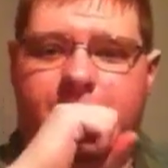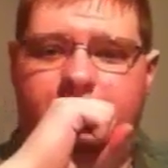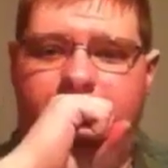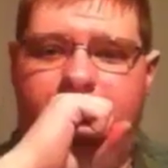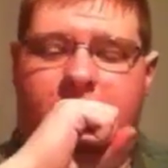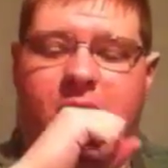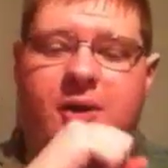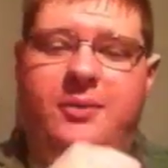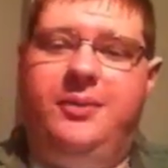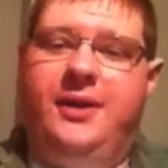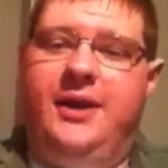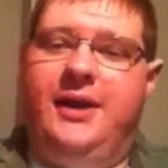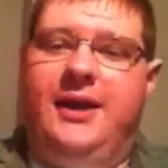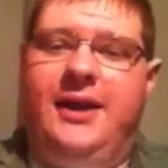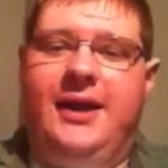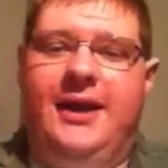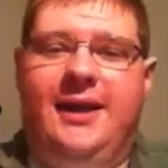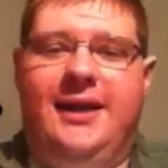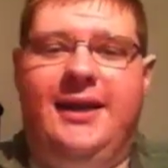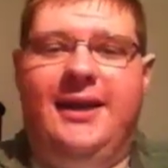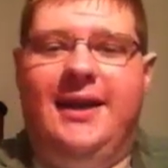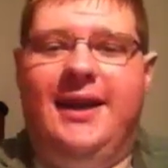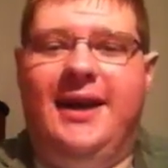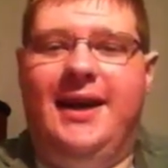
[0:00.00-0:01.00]
Pardon me.
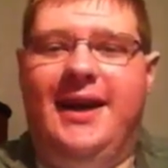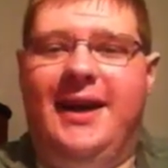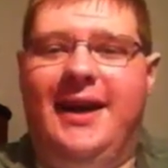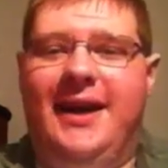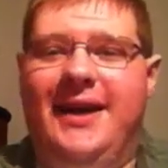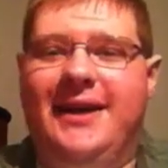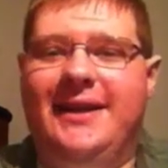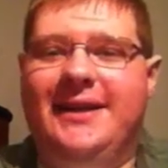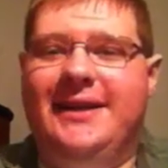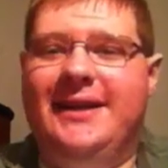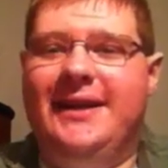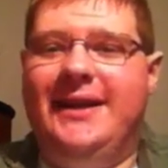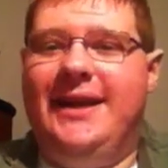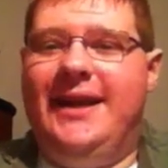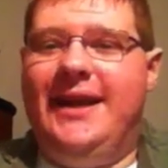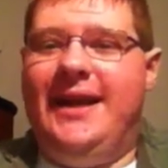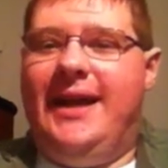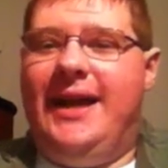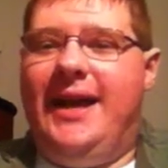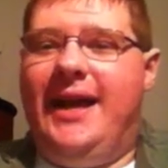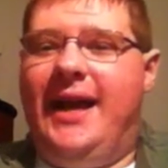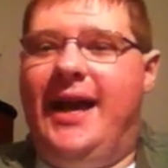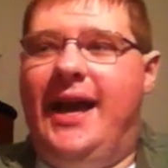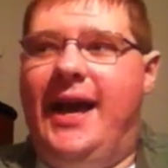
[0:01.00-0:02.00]

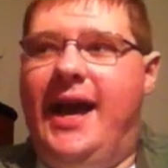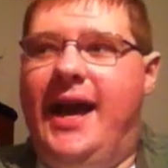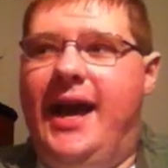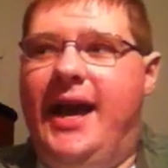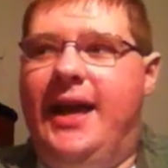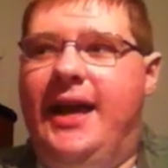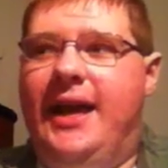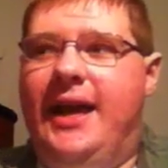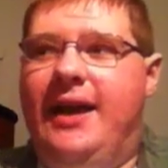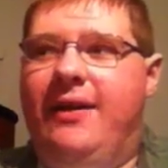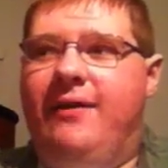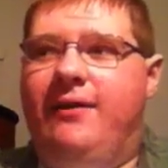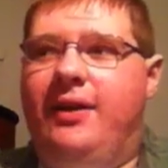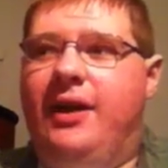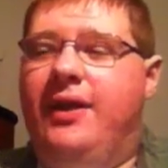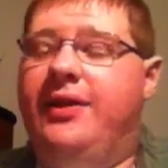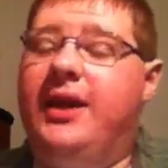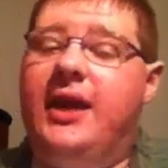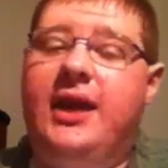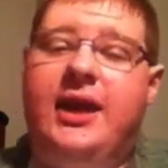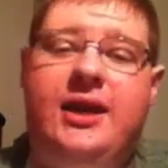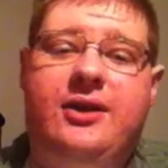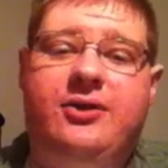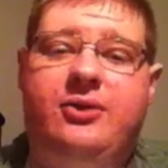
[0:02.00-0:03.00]
I have
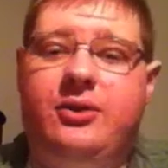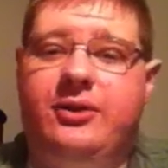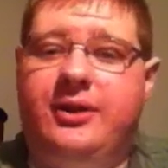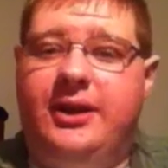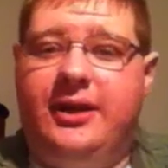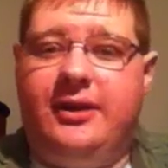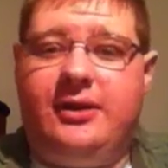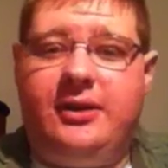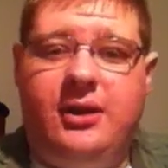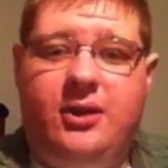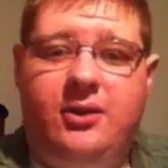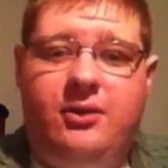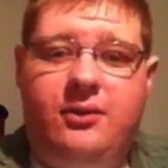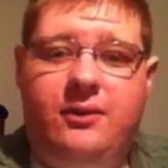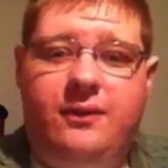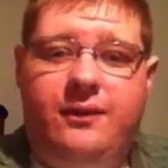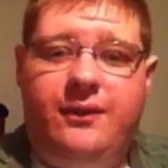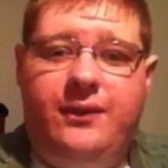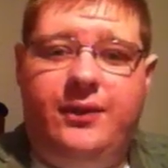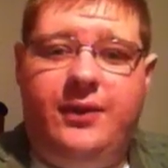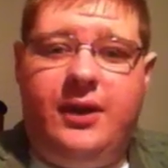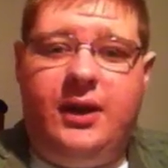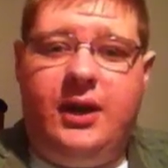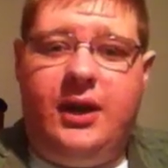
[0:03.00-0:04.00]
nothing against Rosetta Stone.
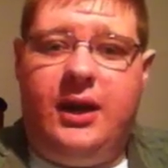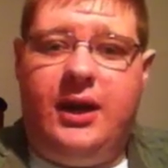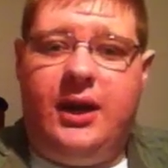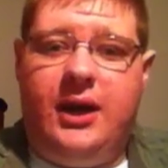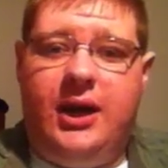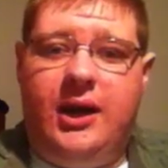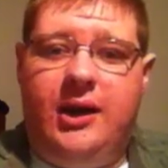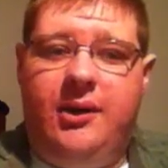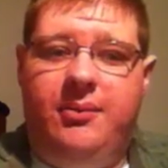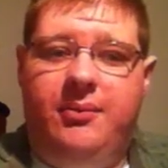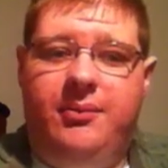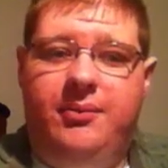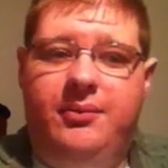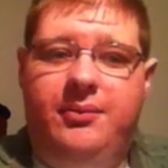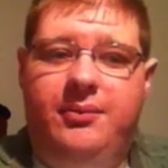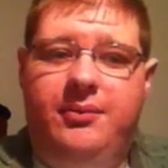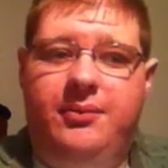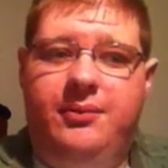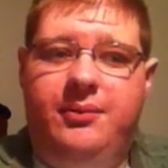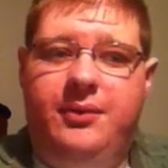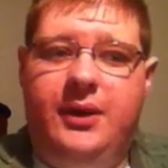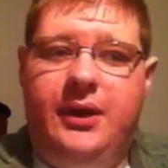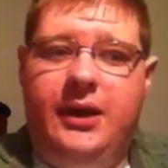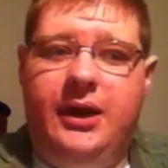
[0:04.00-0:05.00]

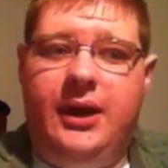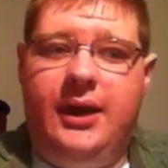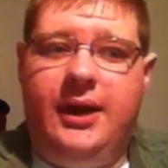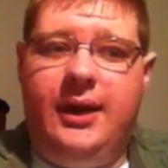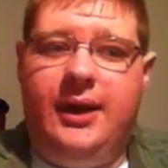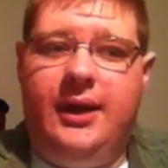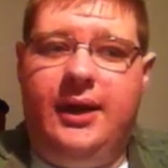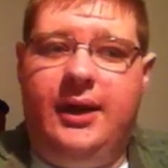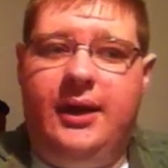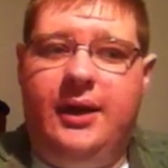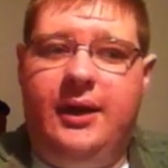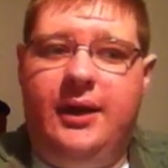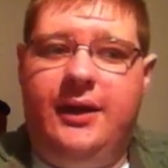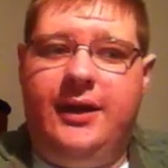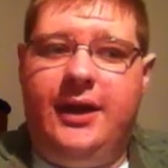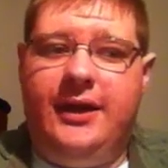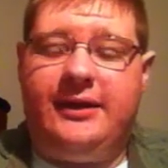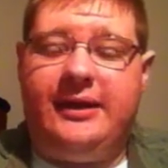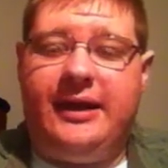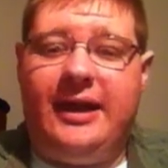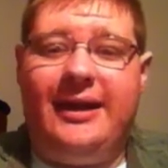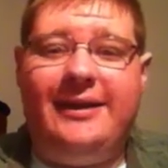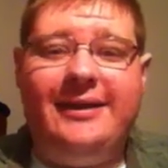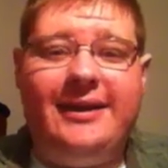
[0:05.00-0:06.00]
It
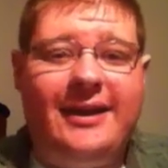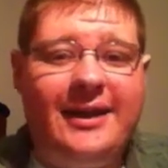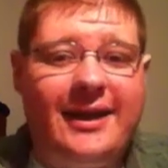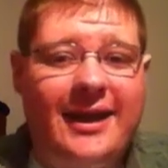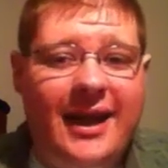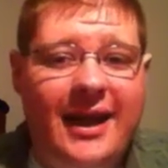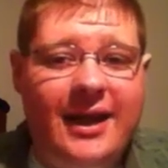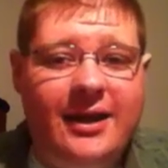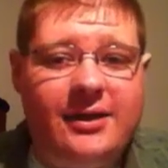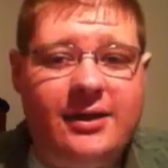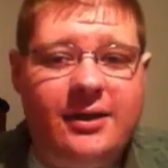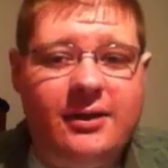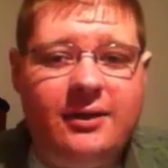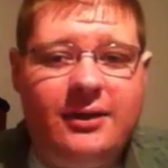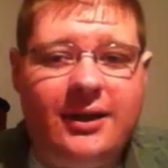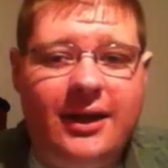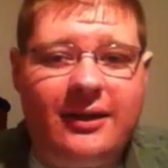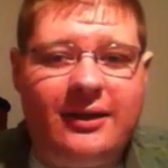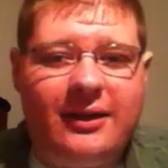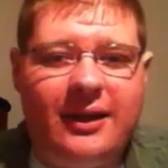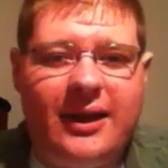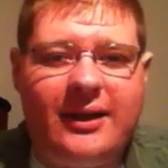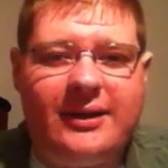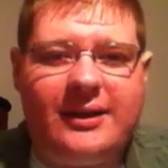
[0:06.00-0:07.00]
takes a lot of dedication,
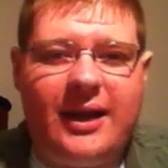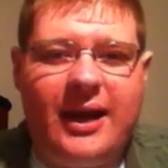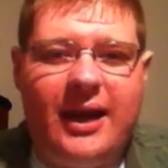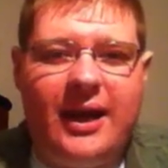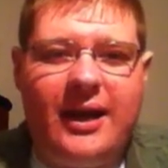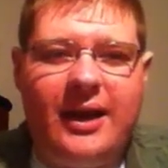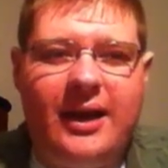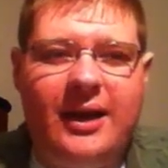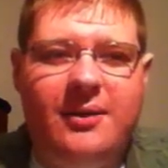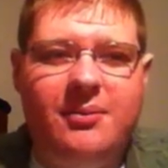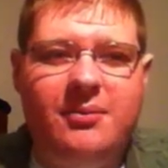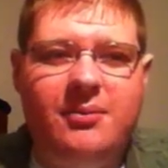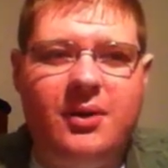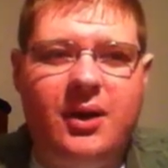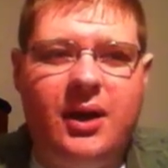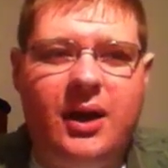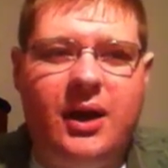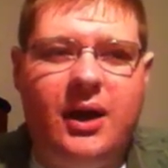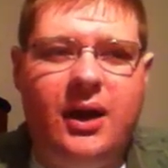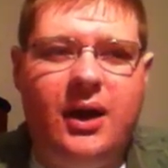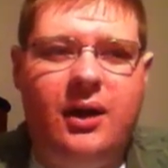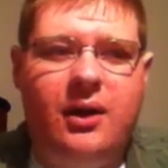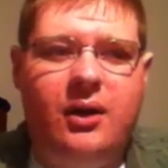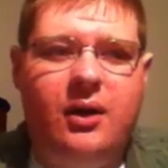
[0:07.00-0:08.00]
takes a lot of time.
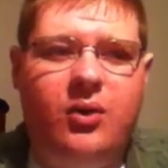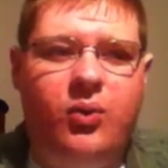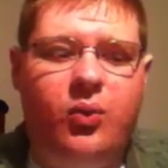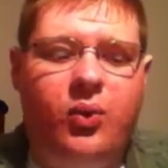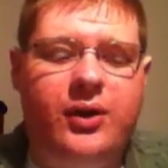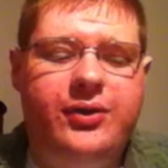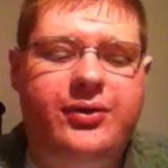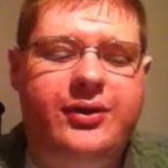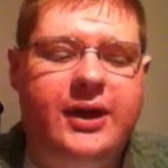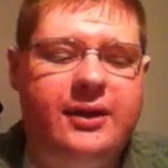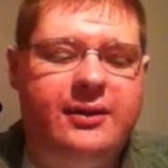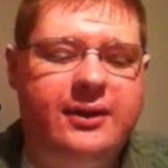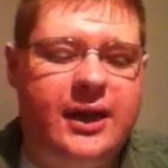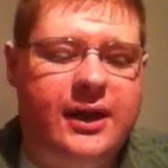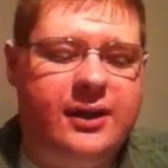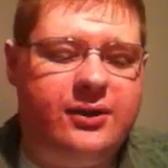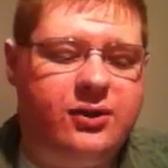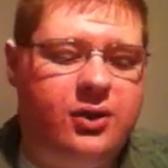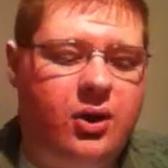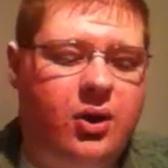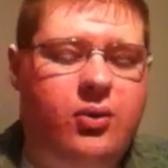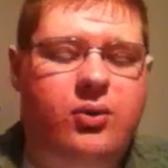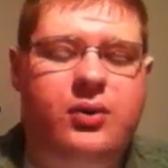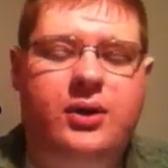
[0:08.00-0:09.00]
One thing they
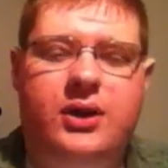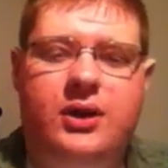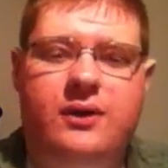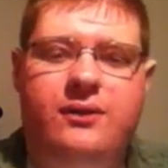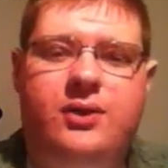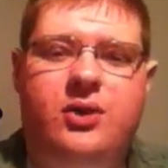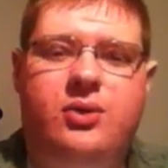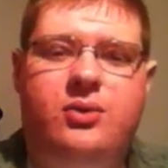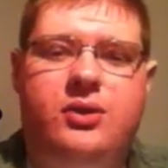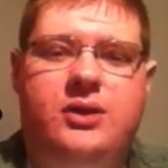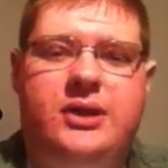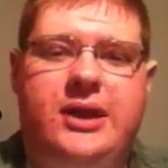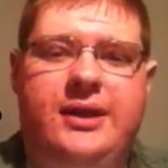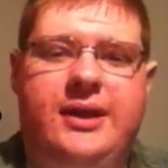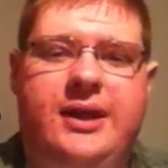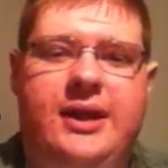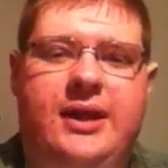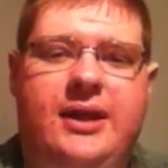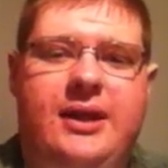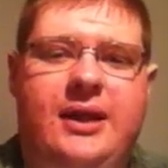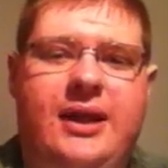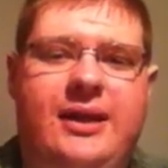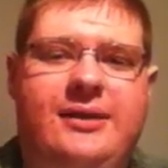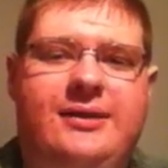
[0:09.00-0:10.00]
don't give you, which I
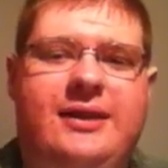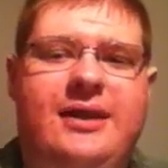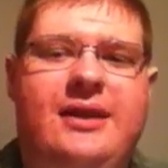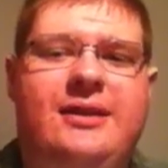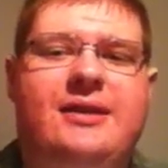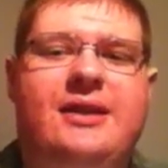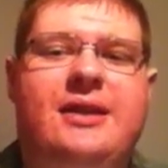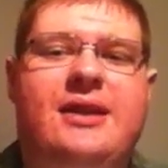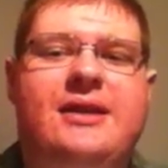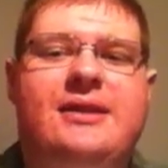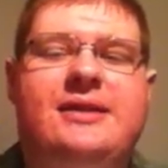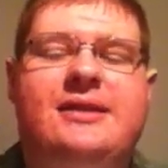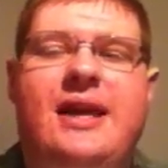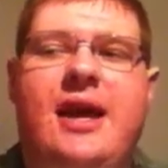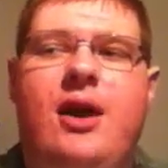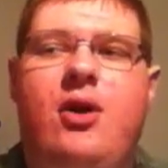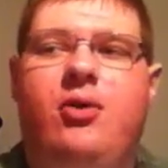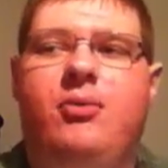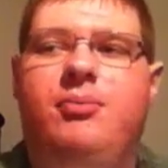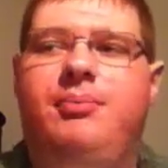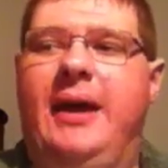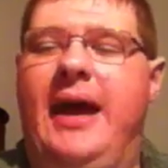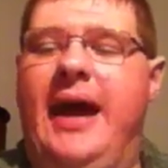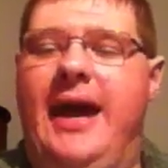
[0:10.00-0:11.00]
think is going to
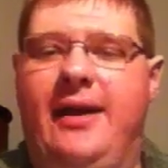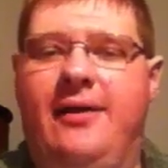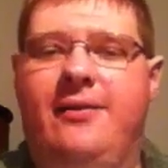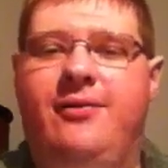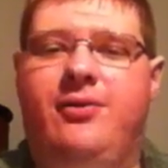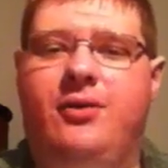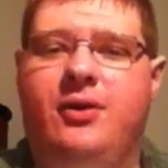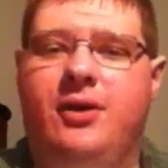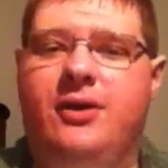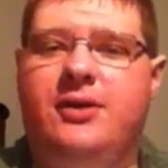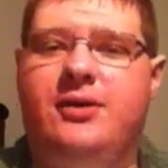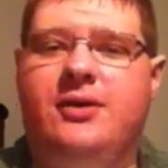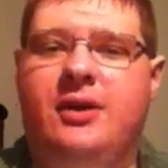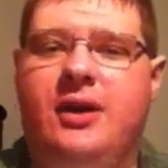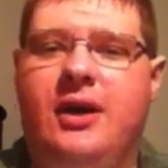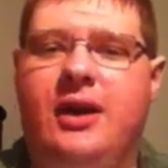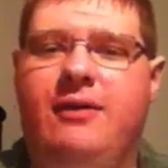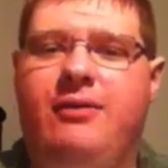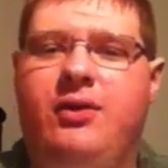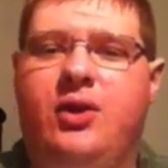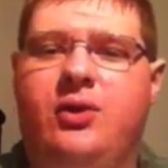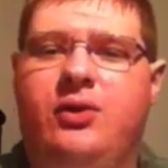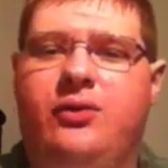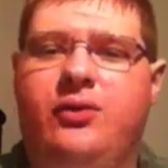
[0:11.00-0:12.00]
sound bad at first,
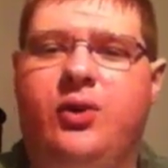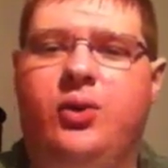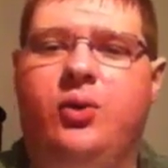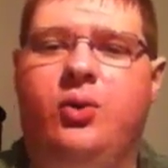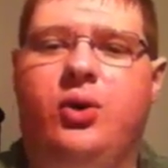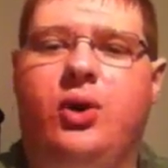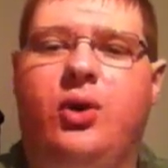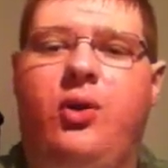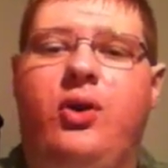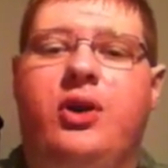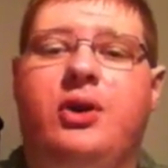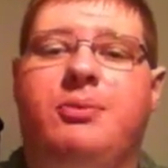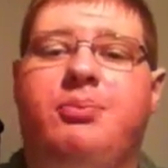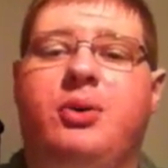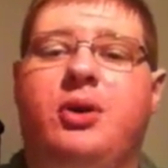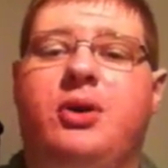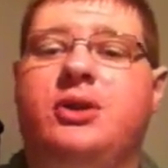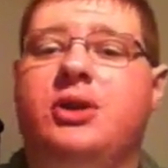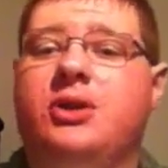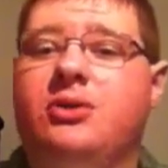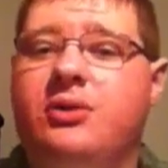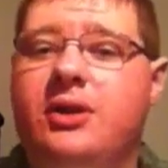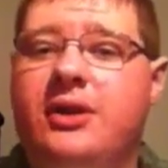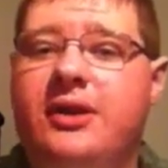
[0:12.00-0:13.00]
for those of you who are going to
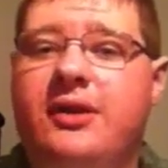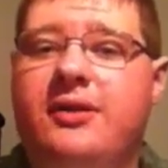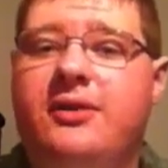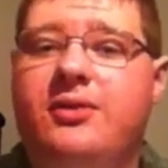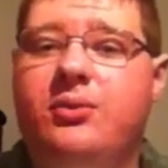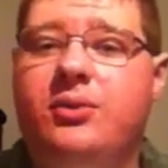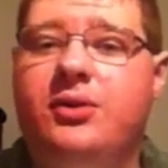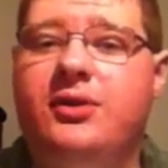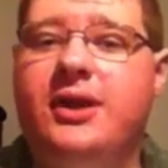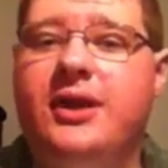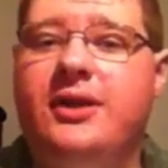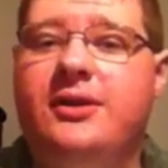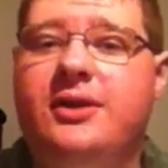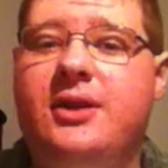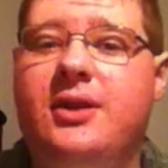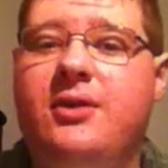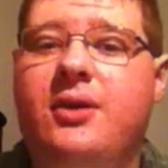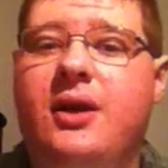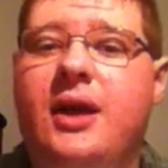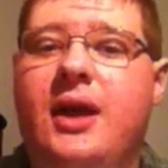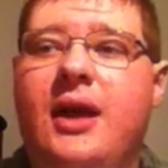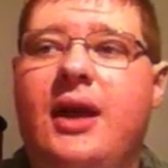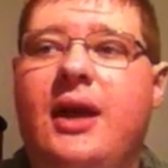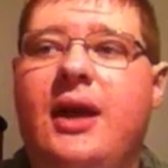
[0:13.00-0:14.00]
purchase Rosetta
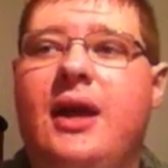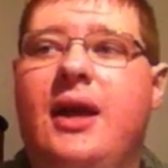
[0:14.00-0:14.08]
Stone,